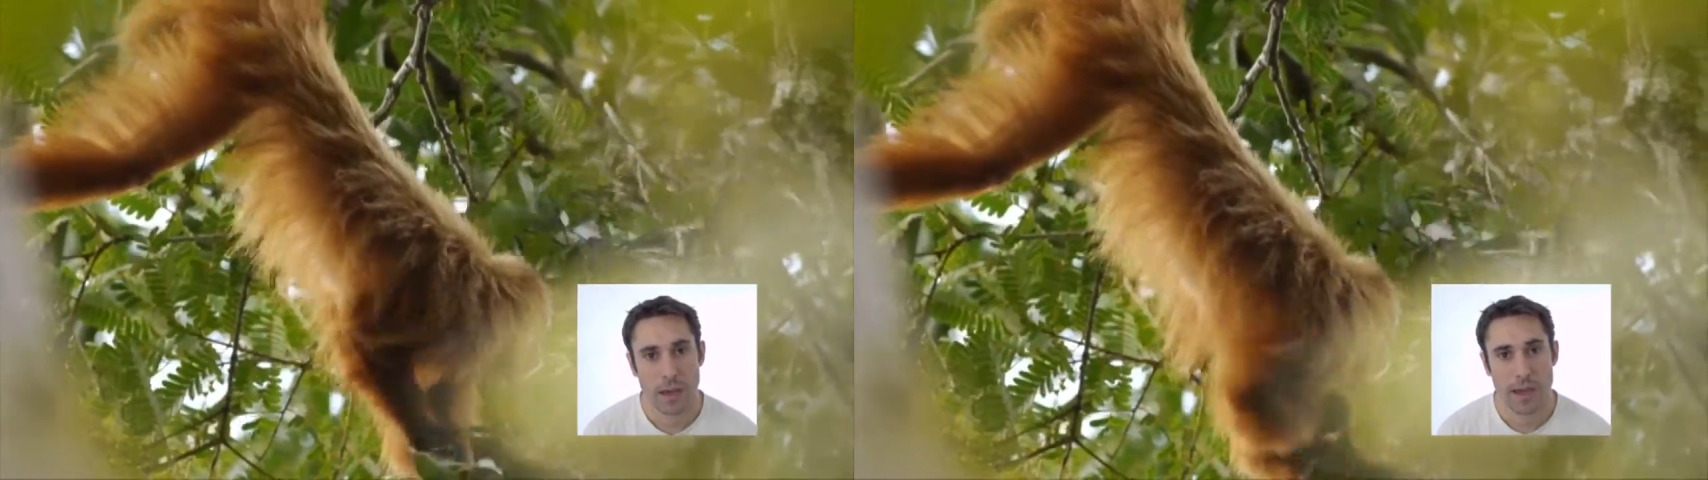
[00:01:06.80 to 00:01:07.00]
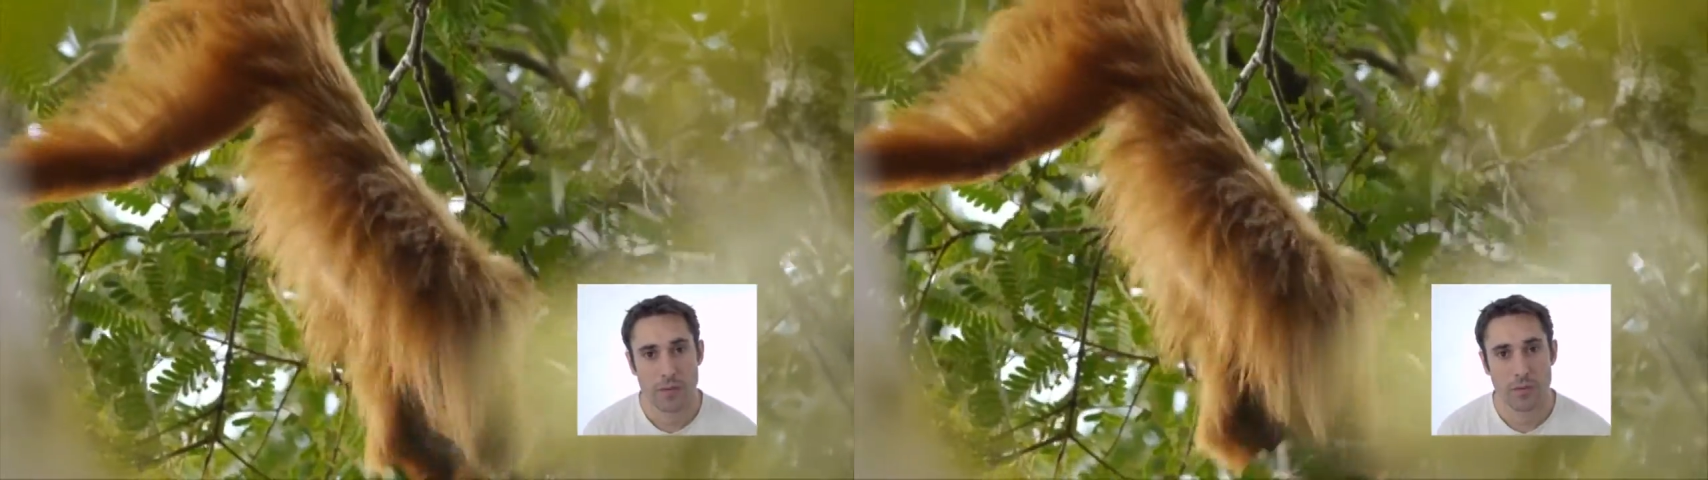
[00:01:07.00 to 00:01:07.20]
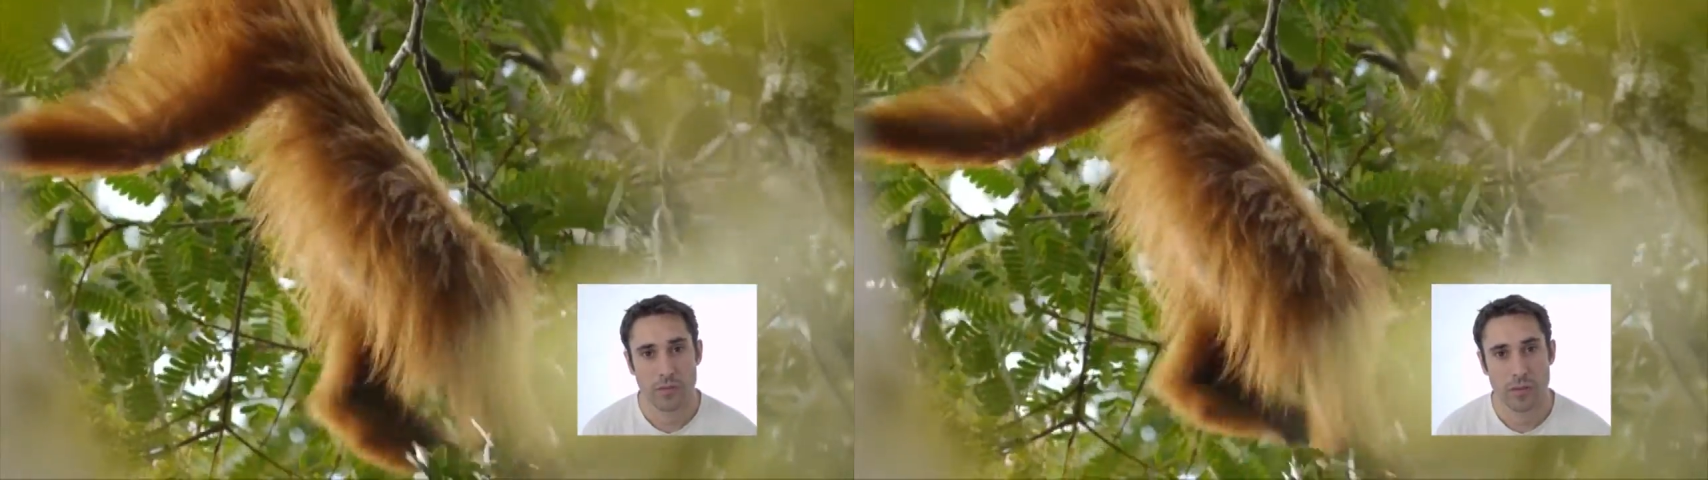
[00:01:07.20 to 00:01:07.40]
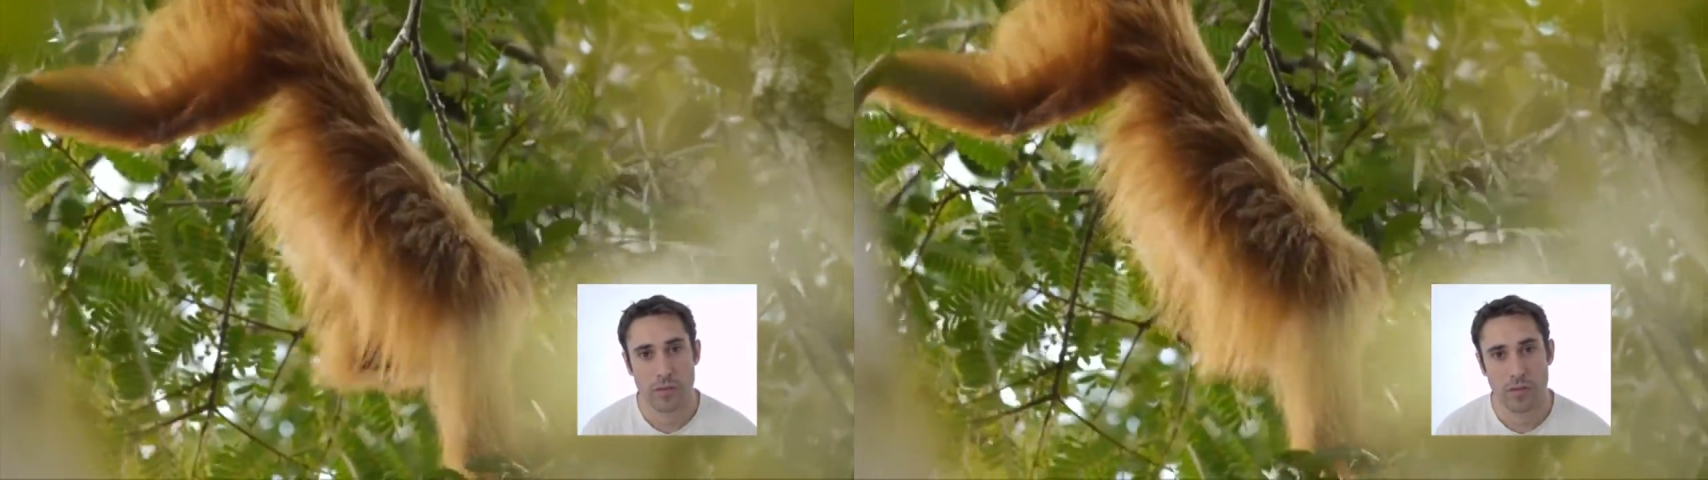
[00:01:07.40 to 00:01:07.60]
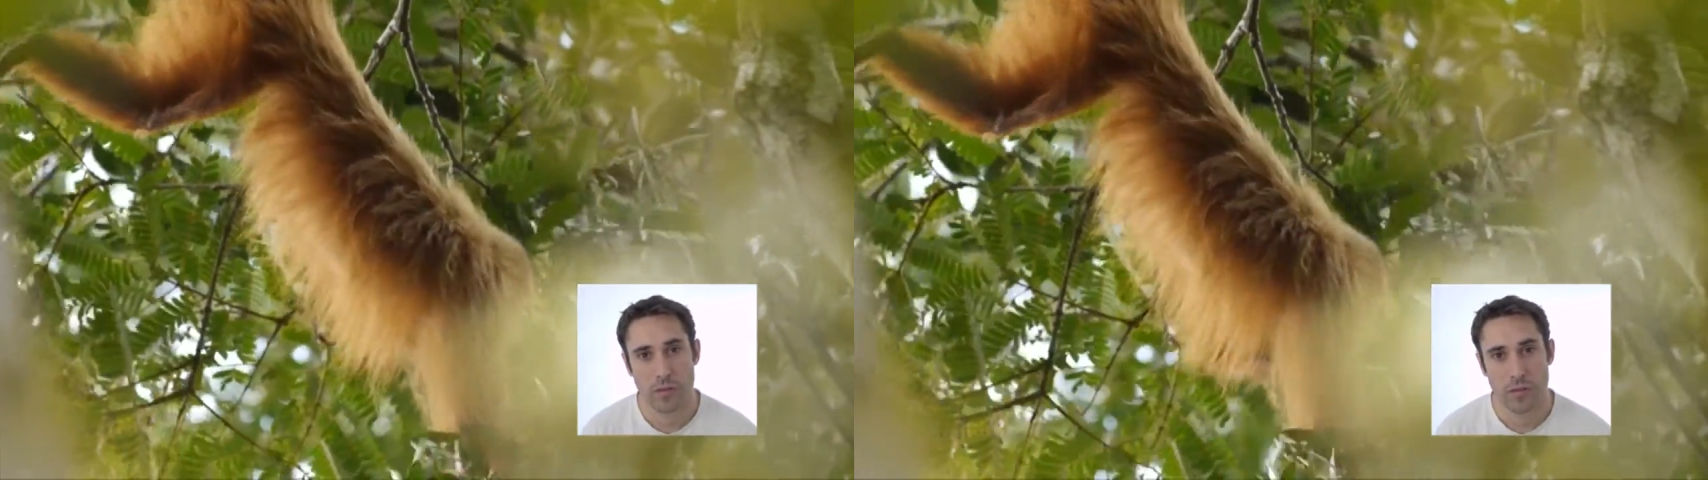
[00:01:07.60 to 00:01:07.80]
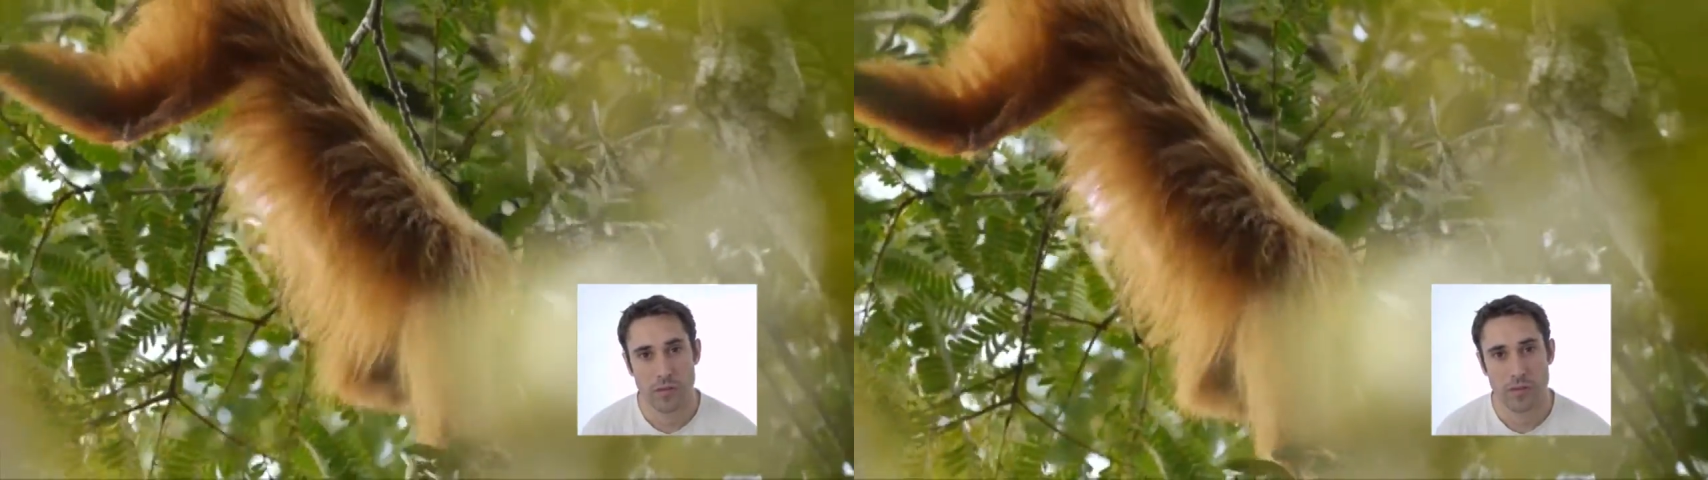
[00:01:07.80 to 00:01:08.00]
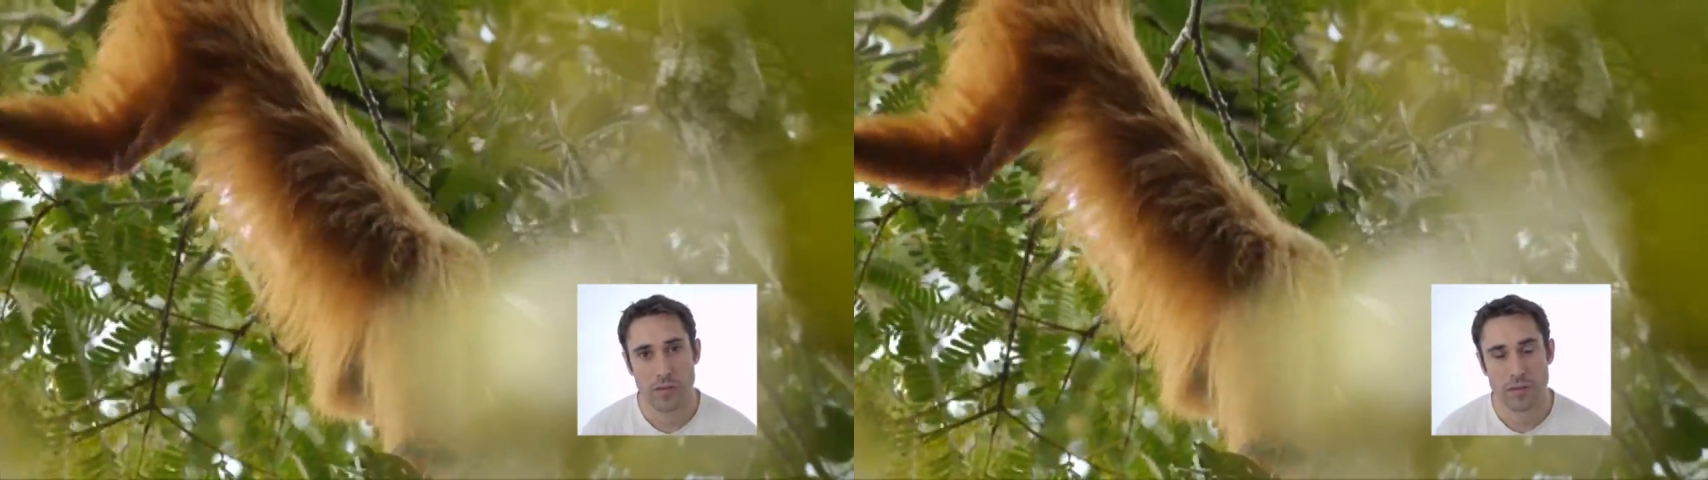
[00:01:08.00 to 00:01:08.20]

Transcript: and also to